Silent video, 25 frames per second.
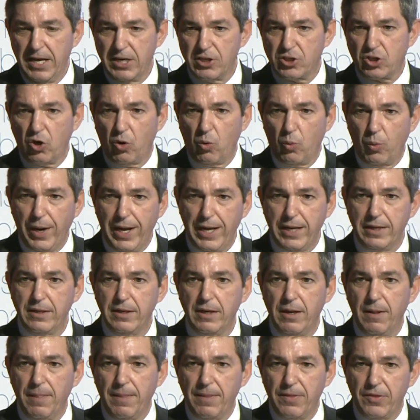So
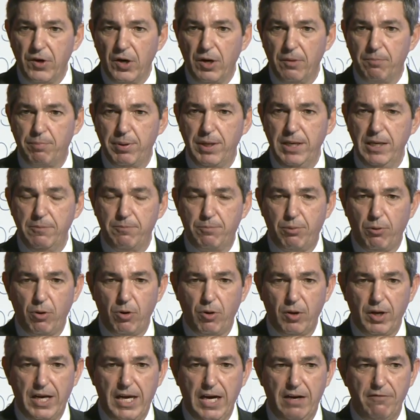when there are
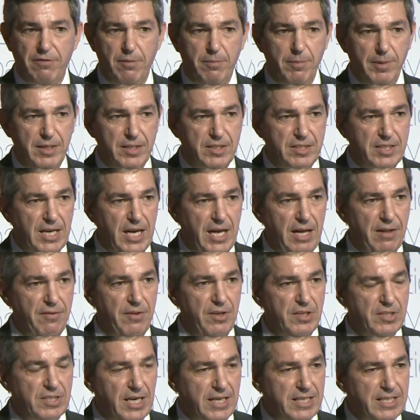people, governments,
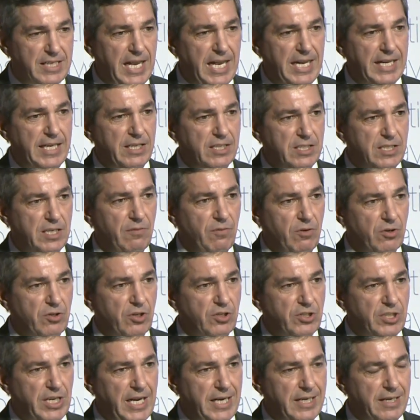others attacking civil
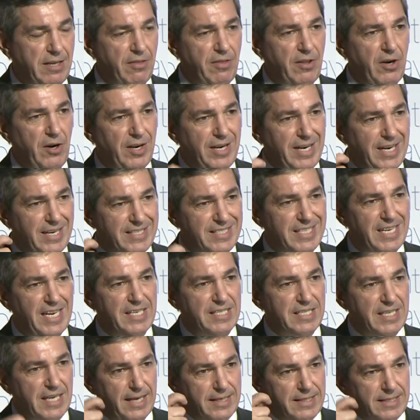society, they are in a
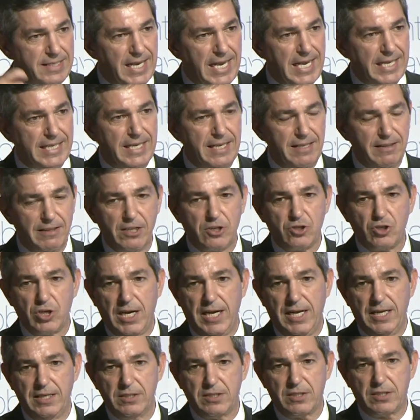sense attacking the
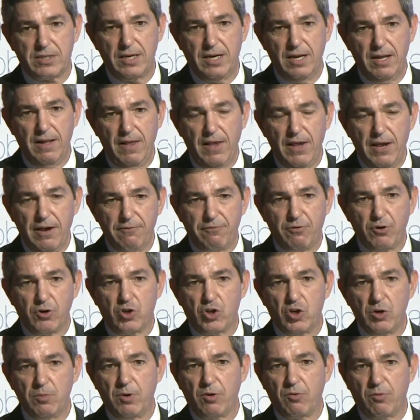chance for
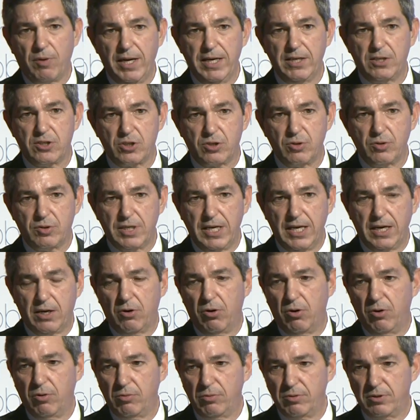human rights to take
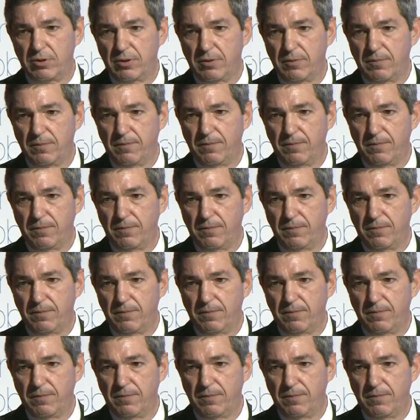hold.